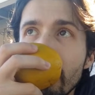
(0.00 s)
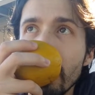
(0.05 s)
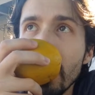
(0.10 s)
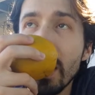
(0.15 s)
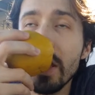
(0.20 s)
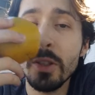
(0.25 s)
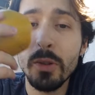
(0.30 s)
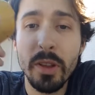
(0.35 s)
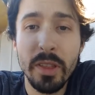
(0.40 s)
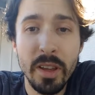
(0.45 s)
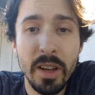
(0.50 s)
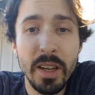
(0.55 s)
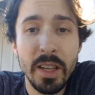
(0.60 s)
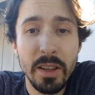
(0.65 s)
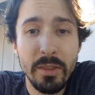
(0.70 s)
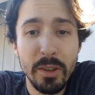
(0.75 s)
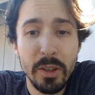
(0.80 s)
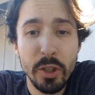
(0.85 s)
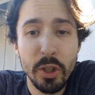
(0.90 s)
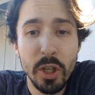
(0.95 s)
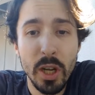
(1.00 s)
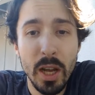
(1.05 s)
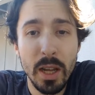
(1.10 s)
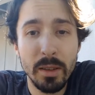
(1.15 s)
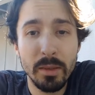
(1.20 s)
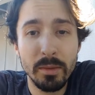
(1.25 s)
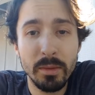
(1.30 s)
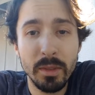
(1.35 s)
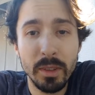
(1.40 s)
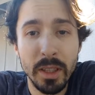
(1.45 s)
and so I thought I'd give it a shot
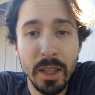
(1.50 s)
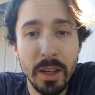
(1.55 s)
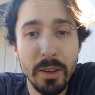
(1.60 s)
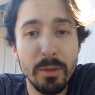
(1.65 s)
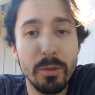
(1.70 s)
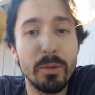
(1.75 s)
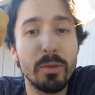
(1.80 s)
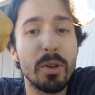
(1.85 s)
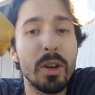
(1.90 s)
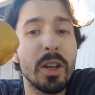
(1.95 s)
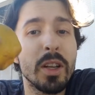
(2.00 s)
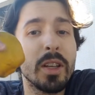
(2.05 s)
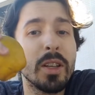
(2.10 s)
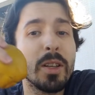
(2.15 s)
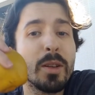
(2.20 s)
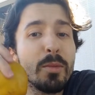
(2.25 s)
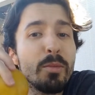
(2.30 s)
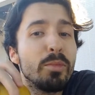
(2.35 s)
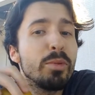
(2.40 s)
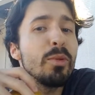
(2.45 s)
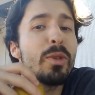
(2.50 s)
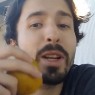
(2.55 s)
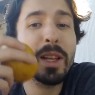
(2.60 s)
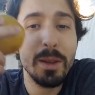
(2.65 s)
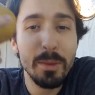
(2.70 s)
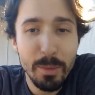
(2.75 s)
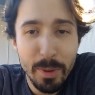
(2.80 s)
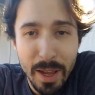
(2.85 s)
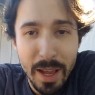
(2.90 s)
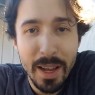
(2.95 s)
and kind of
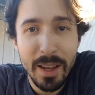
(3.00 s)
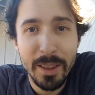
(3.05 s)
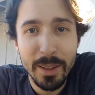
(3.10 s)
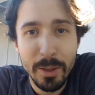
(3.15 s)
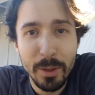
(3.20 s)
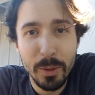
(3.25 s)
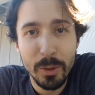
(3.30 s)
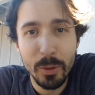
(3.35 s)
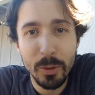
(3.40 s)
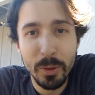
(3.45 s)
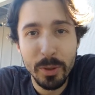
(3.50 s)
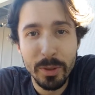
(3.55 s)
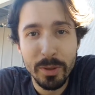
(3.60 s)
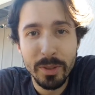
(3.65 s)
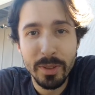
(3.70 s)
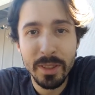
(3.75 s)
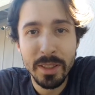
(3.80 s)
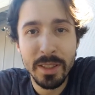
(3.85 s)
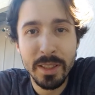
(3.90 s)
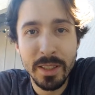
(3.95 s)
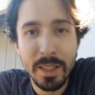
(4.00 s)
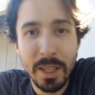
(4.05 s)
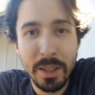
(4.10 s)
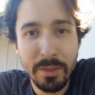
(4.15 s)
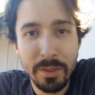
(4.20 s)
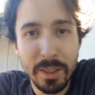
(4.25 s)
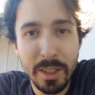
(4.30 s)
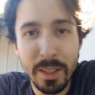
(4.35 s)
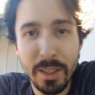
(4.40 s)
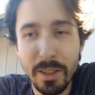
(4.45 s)
bring back the old
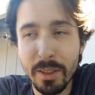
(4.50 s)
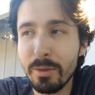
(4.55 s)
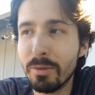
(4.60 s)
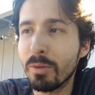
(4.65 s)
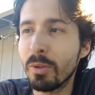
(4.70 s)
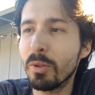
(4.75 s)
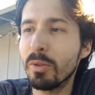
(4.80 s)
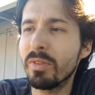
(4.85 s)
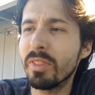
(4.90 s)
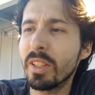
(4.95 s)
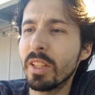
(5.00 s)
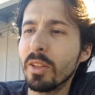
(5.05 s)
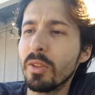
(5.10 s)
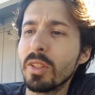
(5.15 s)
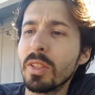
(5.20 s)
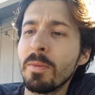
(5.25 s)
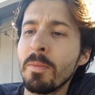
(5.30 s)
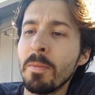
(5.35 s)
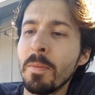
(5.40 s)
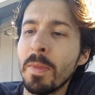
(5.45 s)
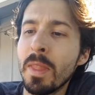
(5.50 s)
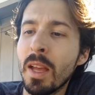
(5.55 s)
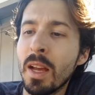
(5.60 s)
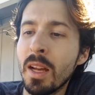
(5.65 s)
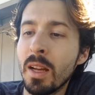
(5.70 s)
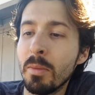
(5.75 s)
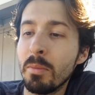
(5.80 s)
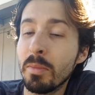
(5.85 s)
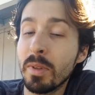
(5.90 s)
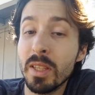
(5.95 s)
David eating fruit videos,
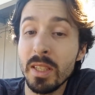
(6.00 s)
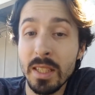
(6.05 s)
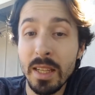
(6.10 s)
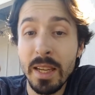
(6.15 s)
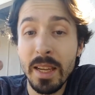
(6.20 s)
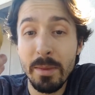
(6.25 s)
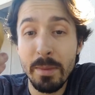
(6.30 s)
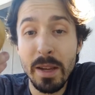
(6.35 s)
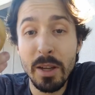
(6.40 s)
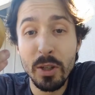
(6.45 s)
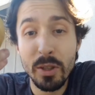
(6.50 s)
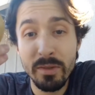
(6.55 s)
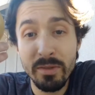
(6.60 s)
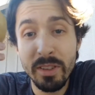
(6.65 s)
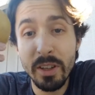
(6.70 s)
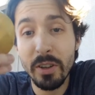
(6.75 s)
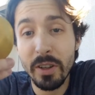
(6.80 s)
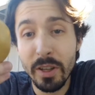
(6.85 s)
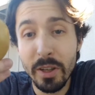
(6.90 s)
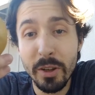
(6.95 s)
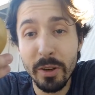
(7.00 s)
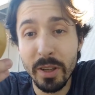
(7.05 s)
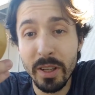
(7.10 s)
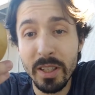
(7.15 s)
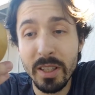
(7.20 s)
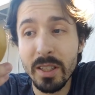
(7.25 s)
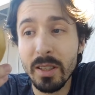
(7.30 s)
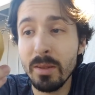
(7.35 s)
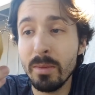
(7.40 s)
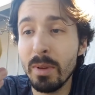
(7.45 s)
because I am actually very
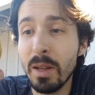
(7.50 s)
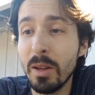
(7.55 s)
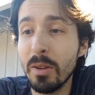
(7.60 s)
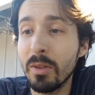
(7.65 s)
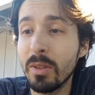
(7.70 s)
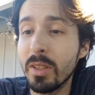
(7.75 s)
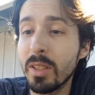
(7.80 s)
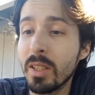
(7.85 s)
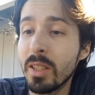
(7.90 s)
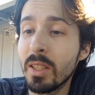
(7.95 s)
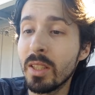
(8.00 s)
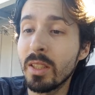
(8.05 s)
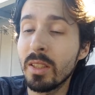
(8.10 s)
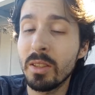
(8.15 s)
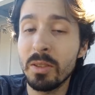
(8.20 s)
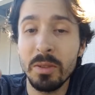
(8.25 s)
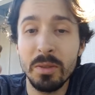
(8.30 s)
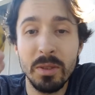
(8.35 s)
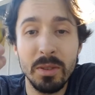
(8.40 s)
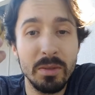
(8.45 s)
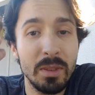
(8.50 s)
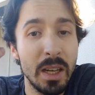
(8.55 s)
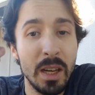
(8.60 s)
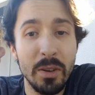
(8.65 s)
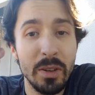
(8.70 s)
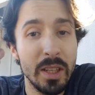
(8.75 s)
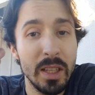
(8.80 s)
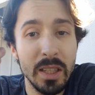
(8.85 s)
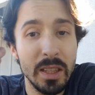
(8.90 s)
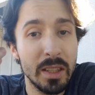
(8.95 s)
curious about how
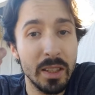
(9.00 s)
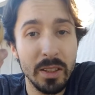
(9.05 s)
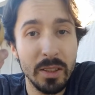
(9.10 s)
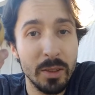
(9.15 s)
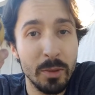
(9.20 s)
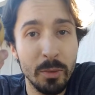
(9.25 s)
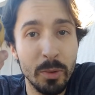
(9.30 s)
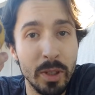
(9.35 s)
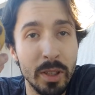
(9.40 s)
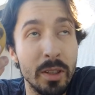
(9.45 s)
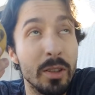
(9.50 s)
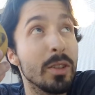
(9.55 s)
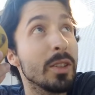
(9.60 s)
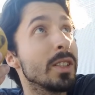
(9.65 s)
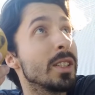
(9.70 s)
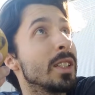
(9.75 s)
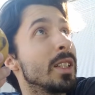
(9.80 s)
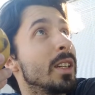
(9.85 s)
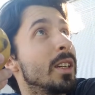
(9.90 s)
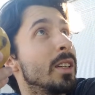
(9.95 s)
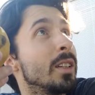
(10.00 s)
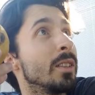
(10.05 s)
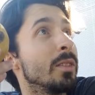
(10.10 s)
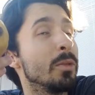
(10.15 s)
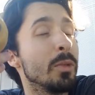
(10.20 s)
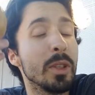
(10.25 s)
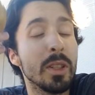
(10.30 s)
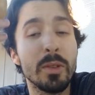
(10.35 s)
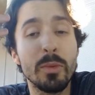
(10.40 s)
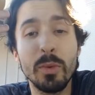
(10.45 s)
to eat this and what it looks,
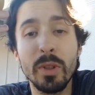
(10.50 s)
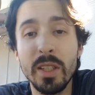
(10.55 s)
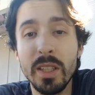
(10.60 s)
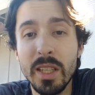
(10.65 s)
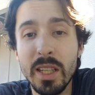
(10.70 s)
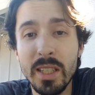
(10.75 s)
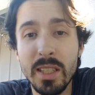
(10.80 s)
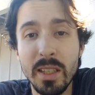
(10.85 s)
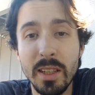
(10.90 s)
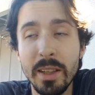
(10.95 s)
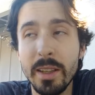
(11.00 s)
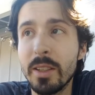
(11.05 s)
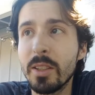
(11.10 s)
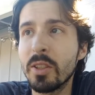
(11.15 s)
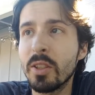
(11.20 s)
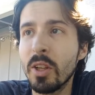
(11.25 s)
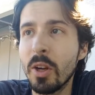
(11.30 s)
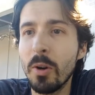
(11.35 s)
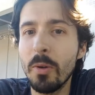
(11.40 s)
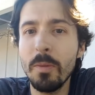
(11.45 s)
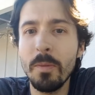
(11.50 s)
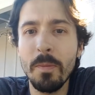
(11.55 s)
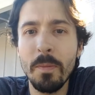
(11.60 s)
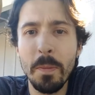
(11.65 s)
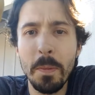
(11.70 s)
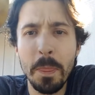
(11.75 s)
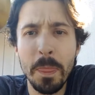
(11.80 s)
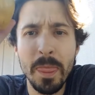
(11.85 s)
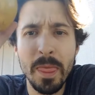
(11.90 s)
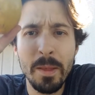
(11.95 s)
what it tastes like. So
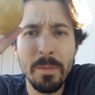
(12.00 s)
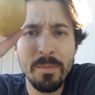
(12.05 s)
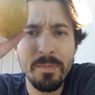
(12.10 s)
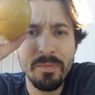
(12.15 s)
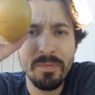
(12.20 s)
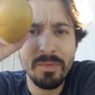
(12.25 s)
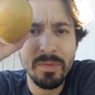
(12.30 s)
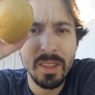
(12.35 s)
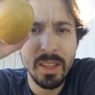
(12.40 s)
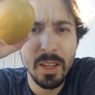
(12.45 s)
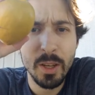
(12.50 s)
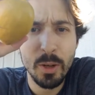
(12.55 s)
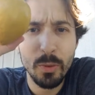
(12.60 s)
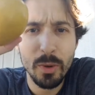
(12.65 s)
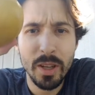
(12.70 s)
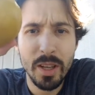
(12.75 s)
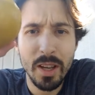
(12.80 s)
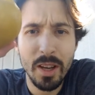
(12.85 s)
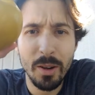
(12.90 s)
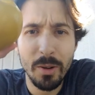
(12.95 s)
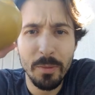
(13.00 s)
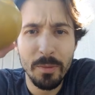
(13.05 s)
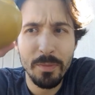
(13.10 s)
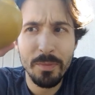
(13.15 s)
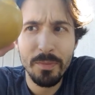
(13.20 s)
here we go.